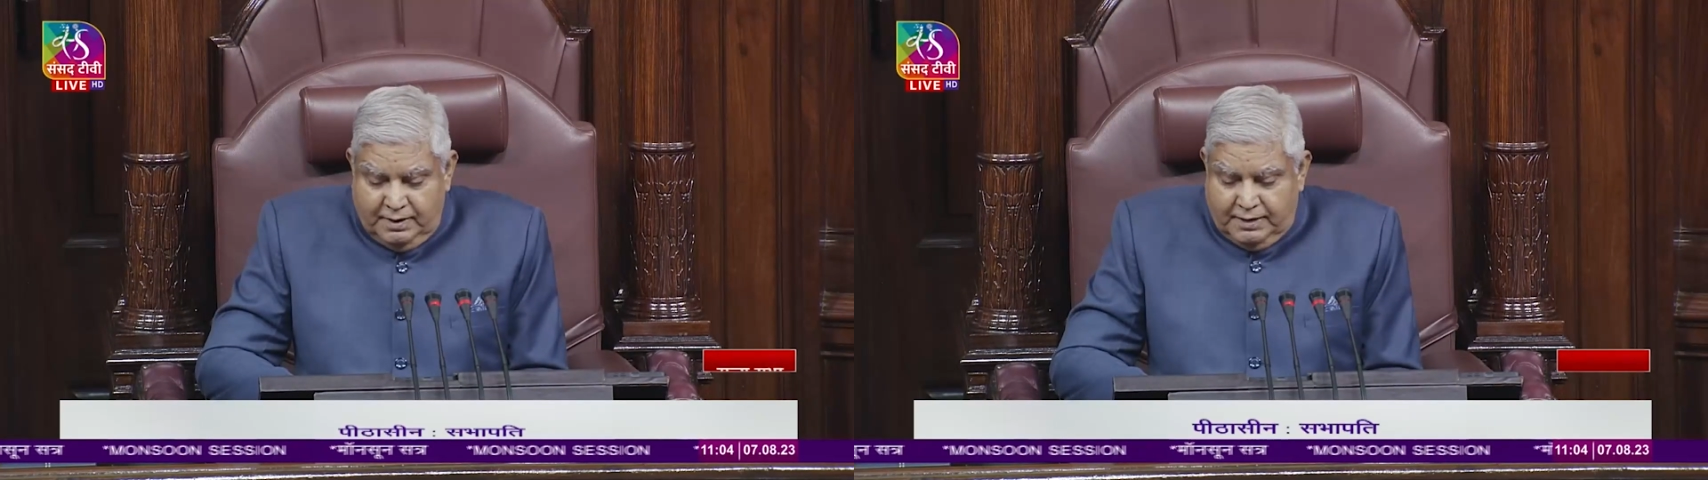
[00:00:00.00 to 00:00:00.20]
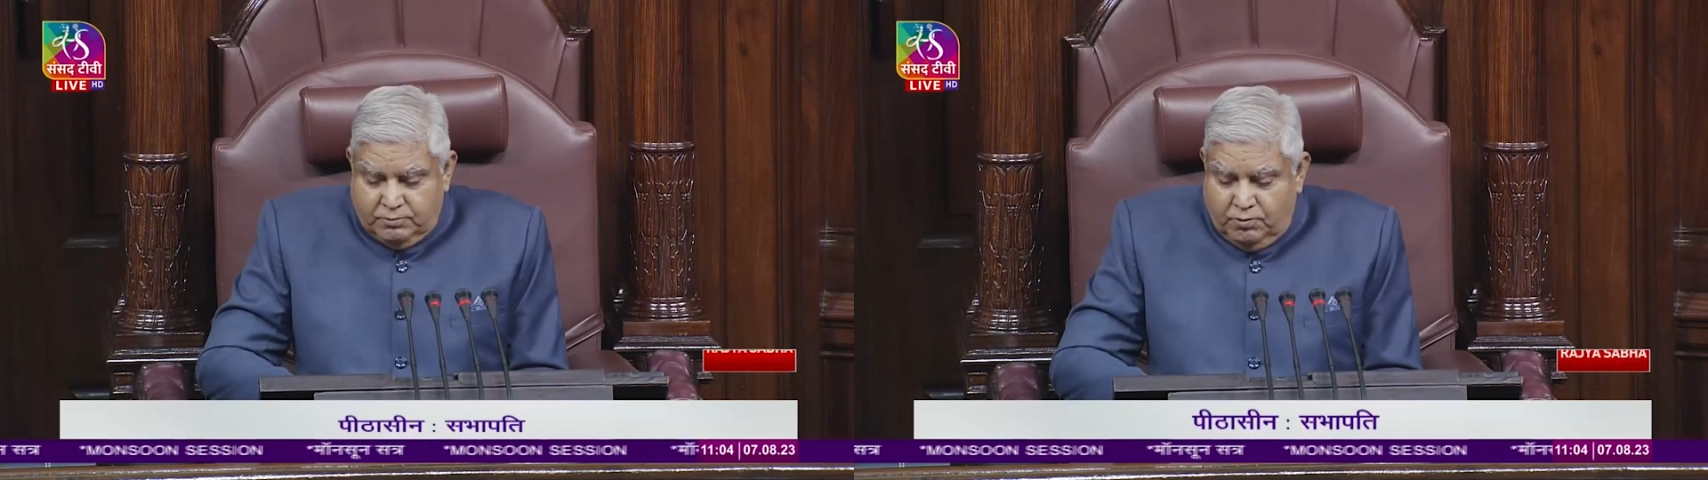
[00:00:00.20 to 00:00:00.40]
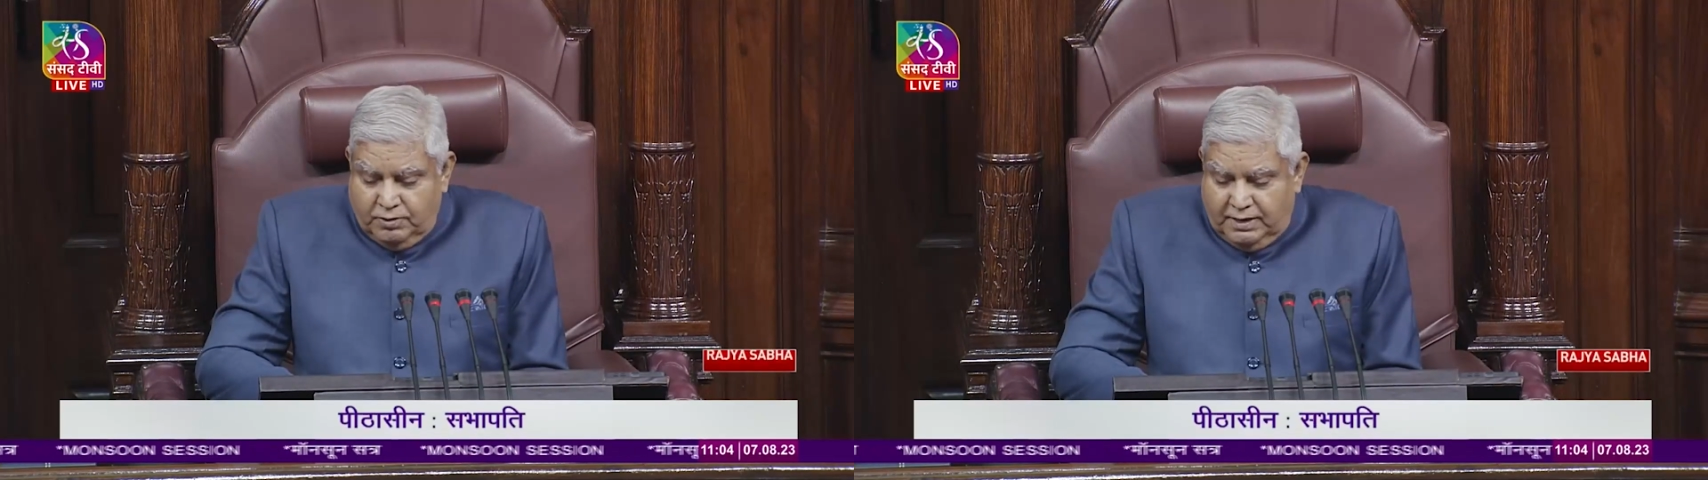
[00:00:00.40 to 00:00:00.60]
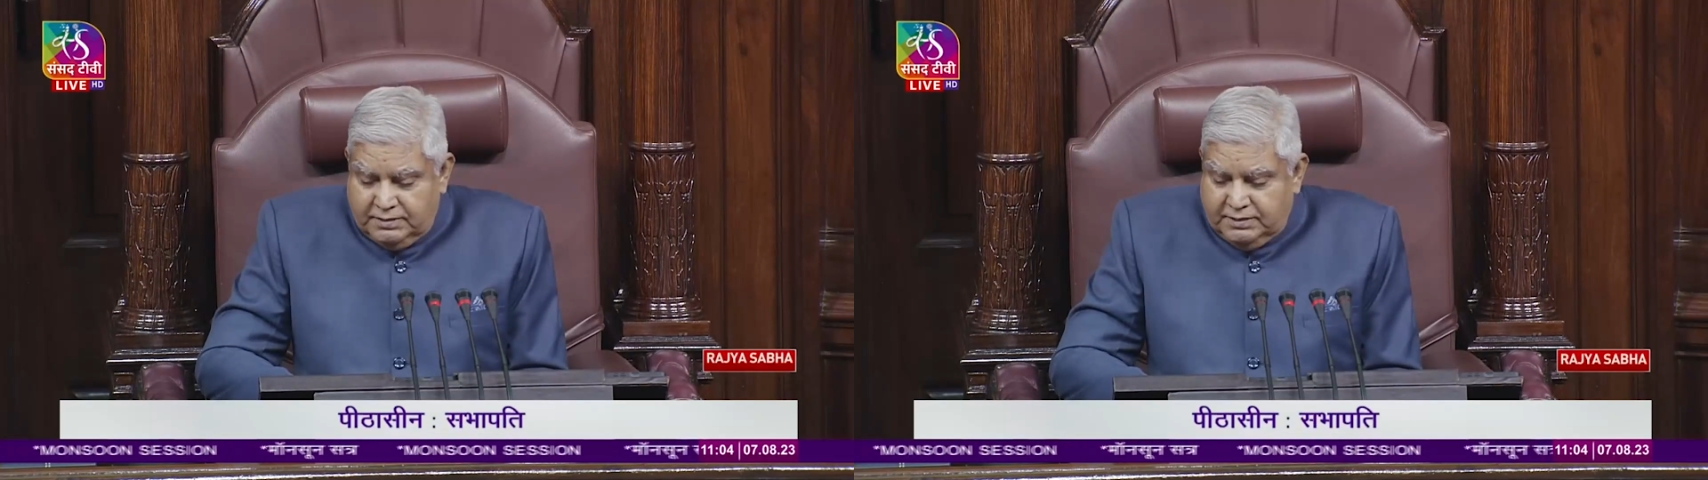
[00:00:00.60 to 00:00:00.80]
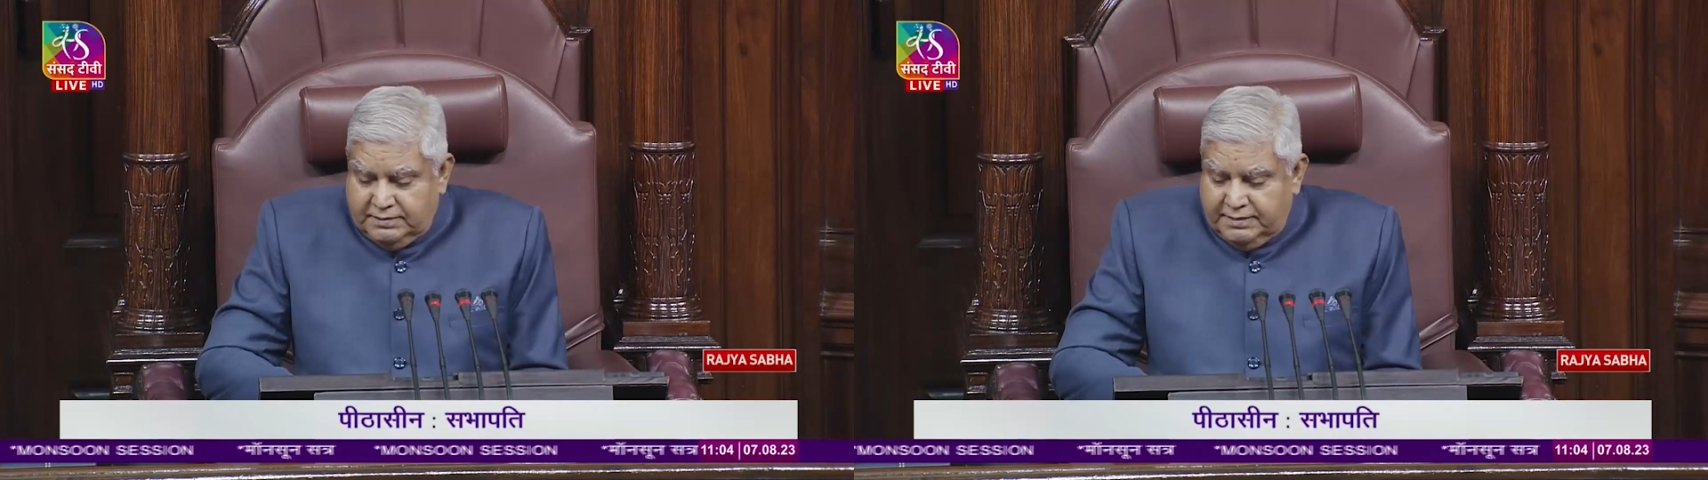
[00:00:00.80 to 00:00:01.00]
and
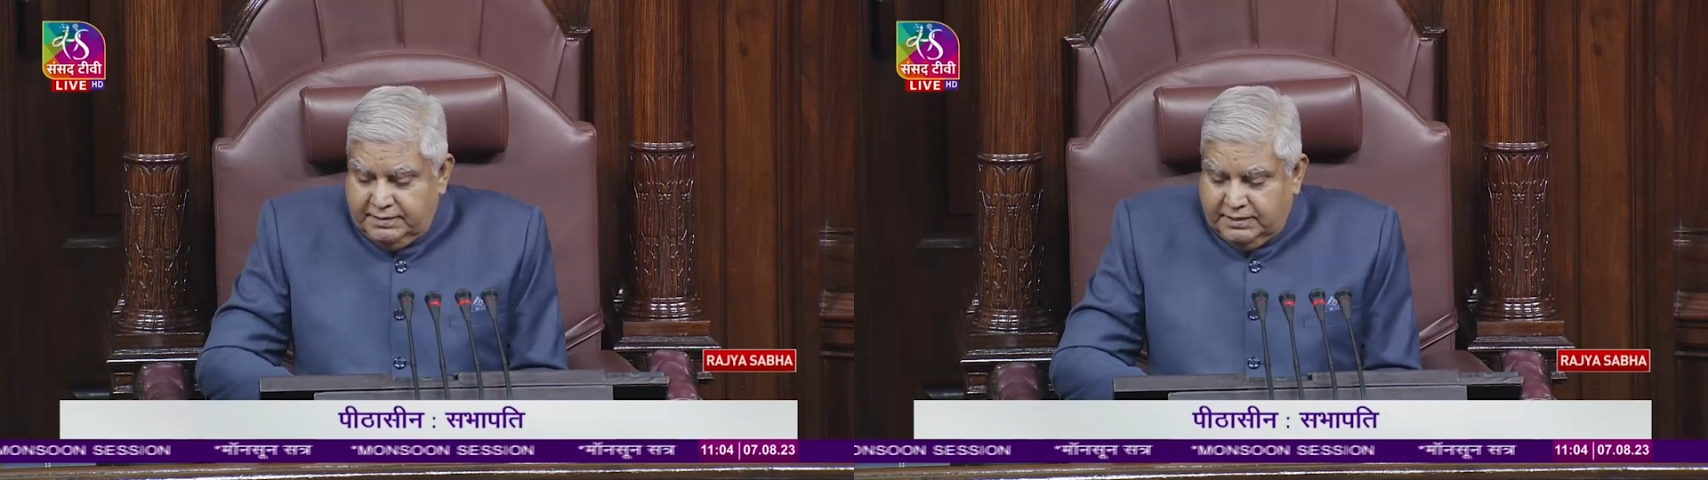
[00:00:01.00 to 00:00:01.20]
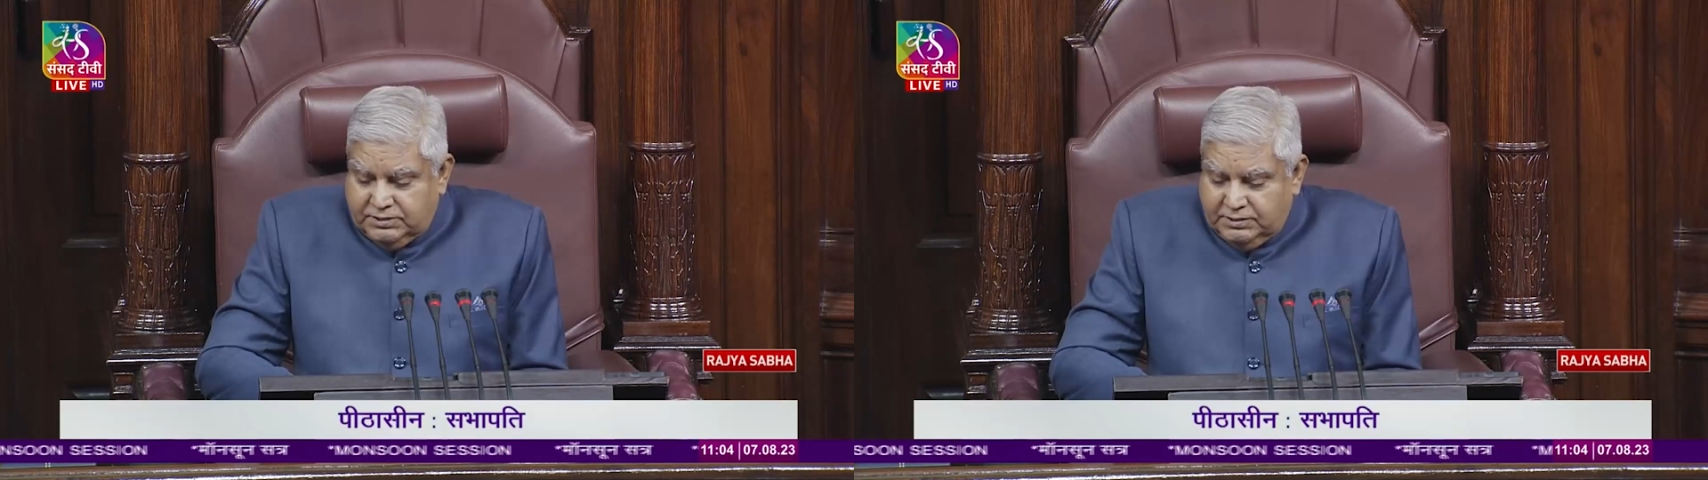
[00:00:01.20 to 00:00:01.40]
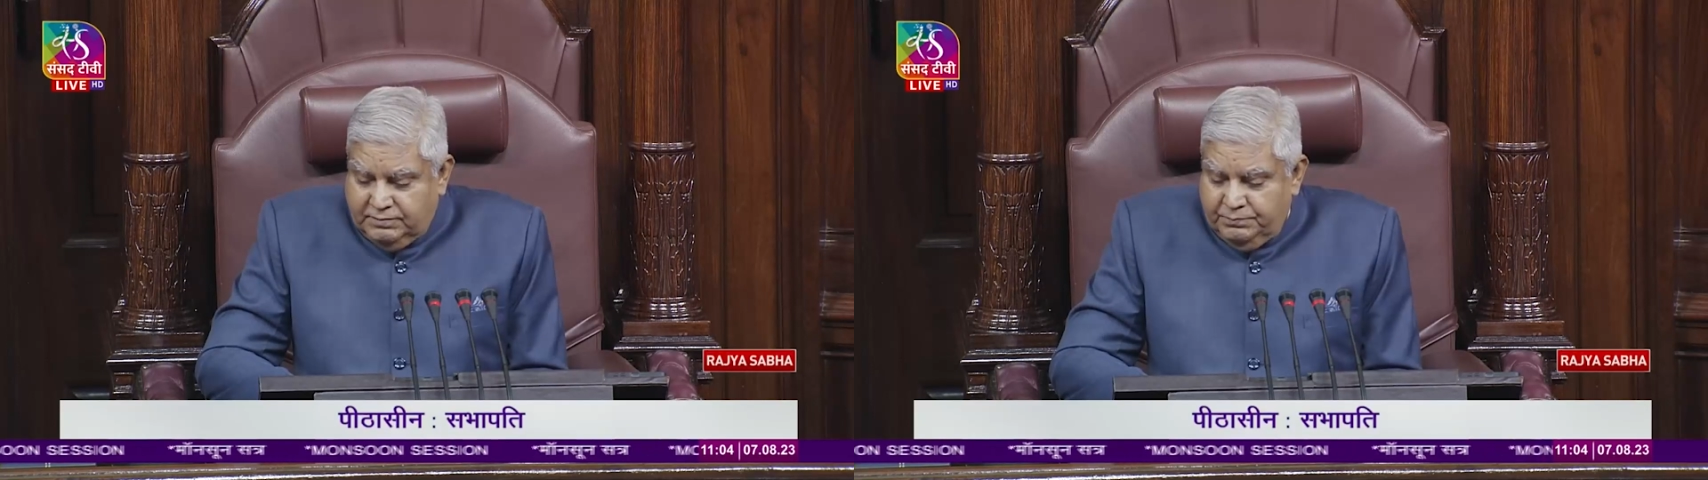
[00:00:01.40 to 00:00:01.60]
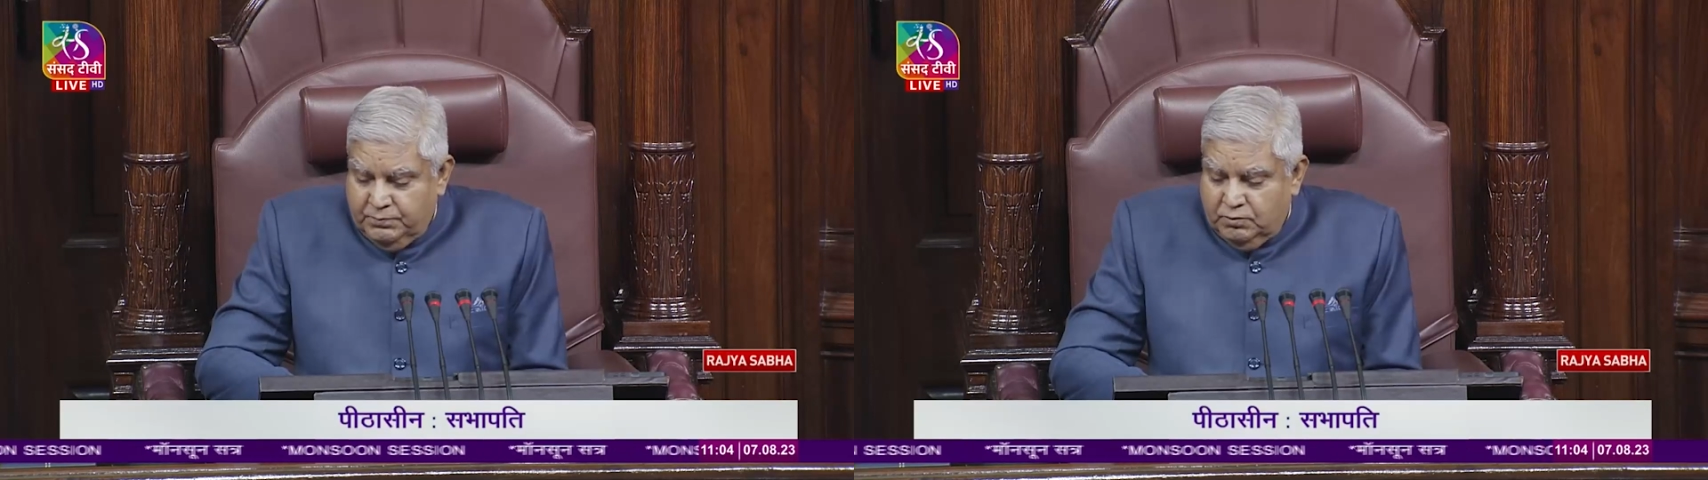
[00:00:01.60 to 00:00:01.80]
wholehearted dedication